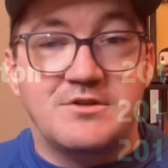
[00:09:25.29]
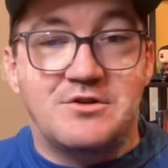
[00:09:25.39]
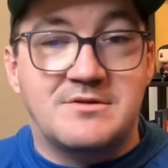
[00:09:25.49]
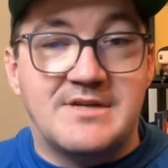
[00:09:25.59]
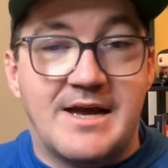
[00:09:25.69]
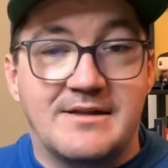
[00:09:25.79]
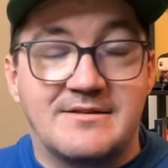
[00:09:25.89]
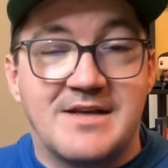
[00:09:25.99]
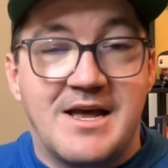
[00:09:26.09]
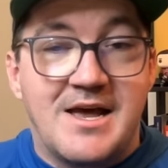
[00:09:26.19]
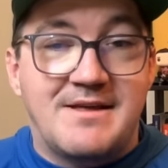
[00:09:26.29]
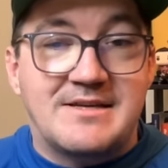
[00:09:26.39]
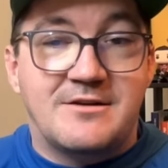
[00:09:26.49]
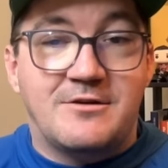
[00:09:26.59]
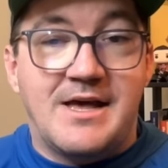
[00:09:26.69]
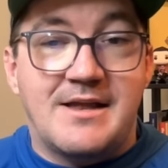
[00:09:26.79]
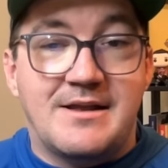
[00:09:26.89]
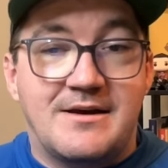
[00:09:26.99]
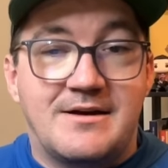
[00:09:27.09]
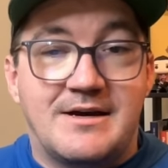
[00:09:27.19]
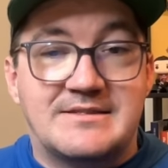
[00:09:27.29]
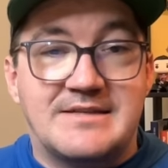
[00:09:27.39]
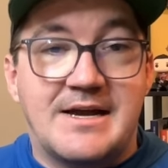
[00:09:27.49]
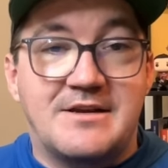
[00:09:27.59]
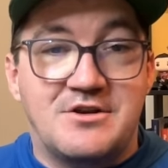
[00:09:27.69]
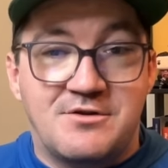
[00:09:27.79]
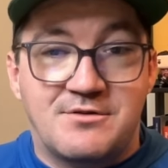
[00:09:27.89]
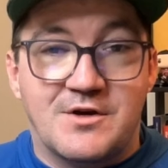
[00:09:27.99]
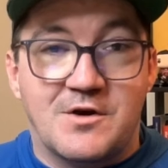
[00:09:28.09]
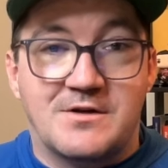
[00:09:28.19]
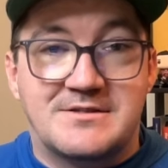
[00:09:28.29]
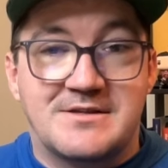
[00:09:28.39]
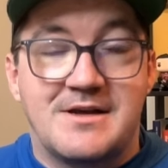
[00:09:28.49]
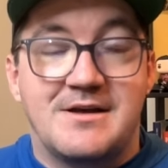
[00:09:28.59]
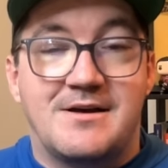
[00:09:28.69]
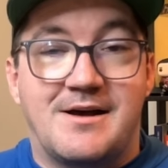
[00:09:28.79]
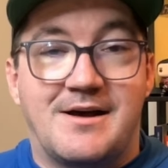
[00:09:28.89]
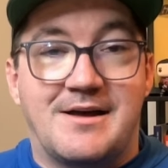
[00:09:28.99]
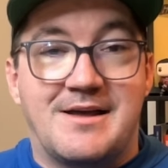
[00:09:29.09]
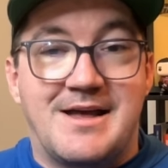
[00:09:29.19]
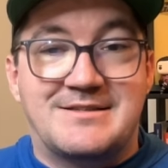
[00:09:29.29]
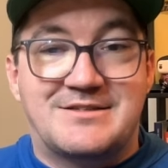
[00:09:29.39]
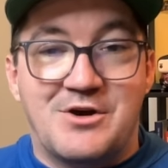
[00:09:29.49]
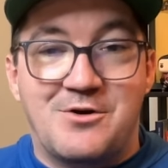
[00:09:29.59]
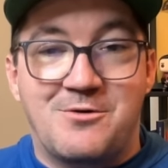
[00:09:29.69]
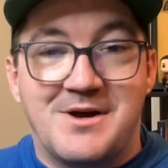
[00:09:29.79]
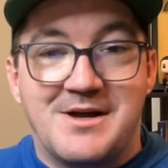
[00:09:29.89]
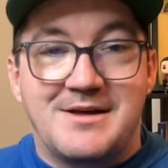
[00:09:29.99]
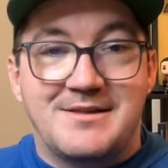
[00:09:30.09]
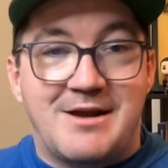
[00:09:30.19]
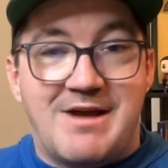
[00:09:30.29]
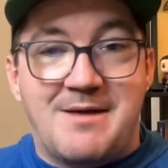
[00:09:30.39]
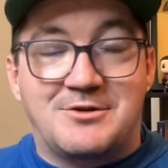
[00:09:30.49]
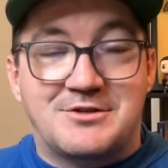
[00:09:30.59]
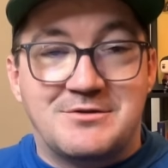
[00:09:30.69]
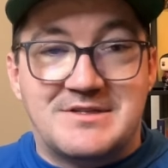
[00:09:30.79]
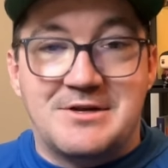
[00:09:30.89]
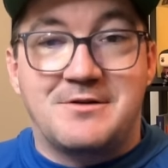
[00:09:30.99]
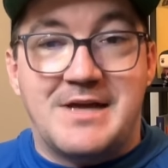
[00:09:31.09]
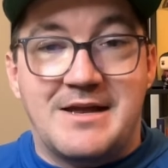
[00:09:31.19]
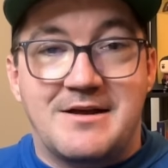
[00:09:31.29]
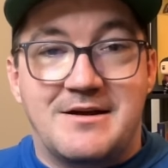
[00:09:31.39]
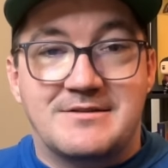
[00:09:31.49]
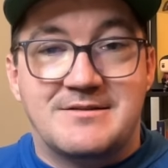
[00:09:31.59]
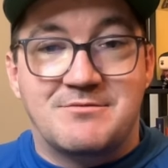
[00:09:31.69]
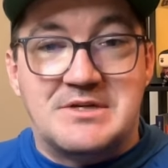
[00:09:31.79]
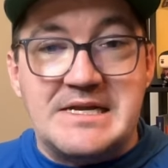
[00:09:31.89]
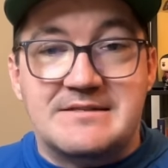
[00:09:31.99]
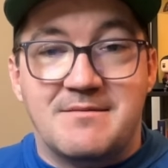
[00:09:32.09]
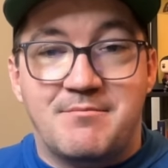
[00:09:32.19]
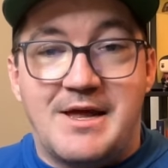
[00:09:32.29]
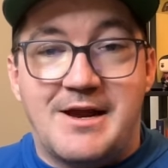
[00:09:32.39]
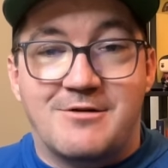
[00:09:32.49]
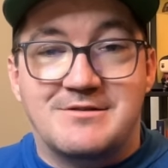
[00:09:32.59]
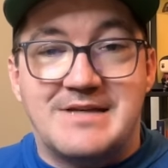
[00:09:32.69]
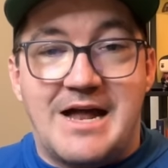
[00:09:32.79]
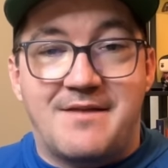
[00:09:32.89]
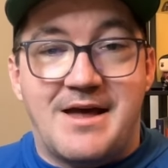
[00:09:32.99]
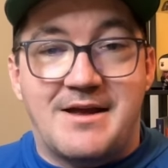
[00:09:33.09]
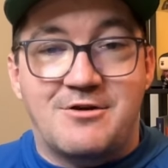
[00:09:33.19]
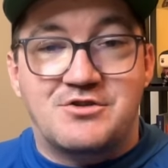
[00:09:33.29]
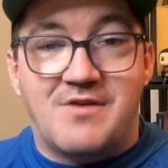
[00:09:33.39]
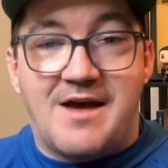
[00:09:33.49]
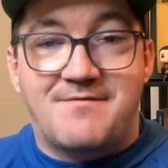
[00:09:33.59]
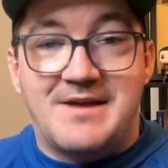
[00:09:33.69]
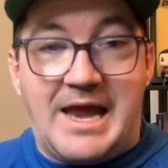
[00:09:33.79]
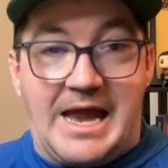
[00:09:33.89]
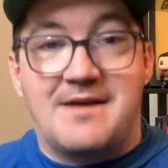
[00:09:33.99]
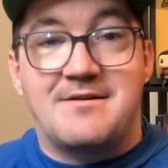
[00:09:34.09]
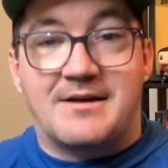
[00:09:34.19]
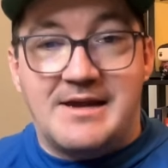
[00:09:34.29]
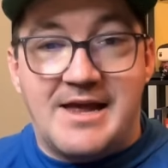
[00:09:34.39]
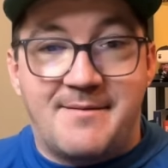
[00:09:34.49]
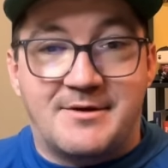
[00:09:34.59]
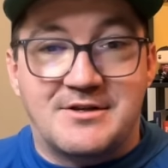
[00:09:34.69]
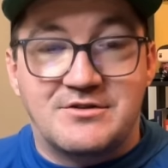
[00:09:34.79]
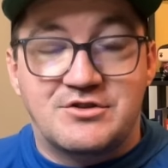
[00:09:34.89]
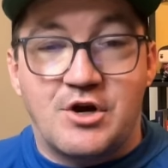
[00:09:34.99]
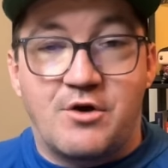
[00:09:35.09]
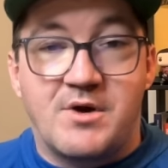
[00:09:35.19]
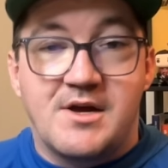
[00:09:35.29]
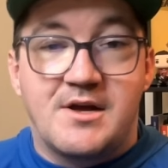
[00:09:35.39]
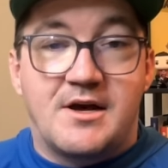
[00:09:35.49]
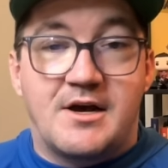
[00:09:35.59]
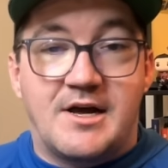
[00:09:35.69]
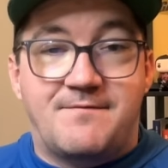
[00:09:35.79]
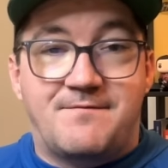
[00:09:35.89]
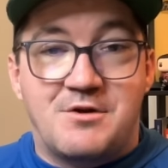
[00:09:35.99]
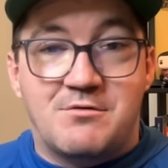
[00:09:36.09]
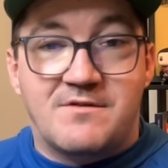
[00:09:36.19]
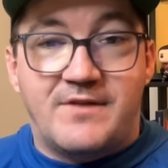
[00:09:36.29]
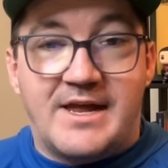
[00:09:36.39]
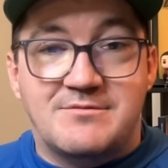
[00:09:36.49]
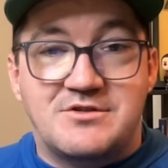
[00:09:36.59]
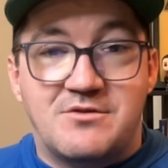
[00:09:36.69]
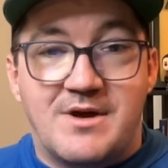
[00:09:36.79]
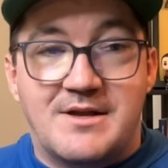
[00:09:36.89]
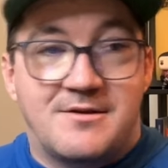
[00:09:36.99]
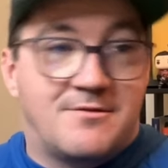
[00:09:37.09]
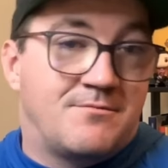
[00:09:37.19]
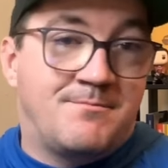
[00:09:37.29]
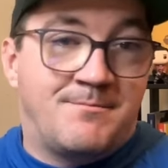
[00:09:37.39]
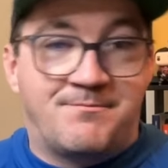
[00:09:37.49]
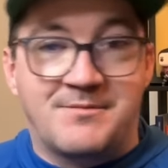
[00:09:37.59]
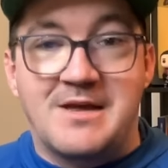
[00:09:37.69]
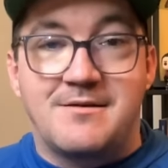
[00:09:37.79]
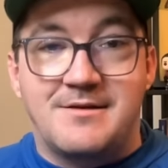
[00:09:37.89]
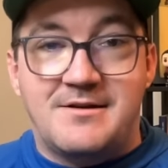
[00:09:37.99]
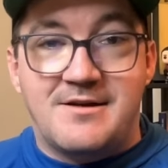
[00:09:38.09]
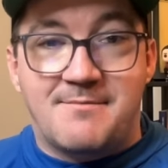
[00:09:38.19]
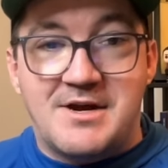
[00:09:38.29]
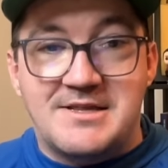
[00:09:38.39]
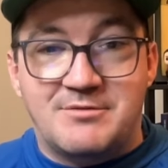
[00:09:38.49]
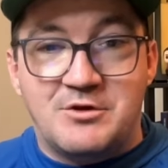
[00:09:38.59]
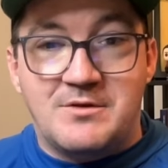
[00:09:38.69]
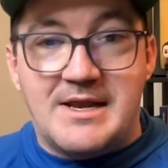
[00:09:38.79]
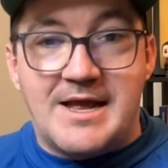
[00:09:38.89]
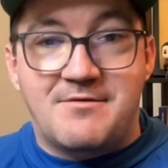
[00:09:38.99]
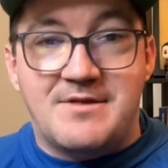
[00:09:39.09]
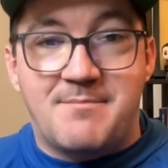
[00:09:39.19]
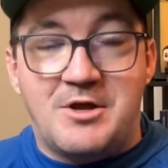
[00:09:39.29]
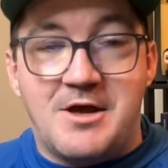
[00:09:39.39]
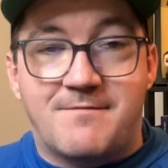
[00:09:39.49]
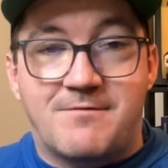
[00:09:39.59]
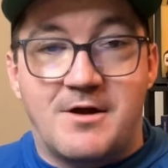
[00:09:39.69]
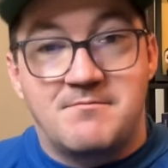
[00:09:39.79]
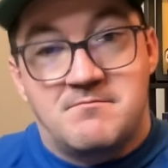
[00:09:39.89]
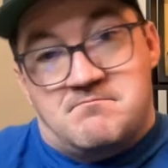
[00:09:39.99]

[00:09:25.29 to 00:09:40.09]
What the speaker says: and 2 seconds. They still had a second and 2/3. And so they were able to still get some decent players out of that year's draft and Dougie Hamilton. So if you're the Flames and you went, need to upgrade the blue line after that playoff run,